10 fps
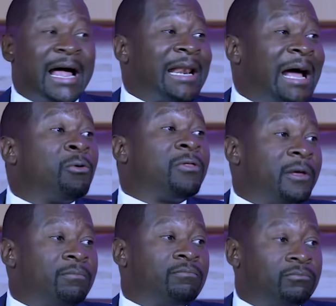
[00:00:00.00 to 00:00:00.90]
allow
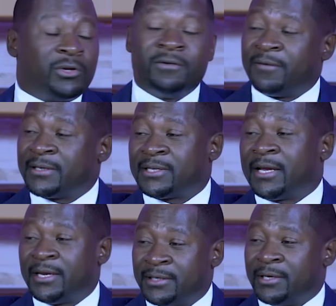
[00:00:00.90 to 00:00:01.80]
them to
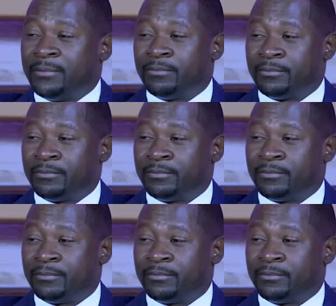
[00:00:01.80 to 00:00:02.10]
investigate him.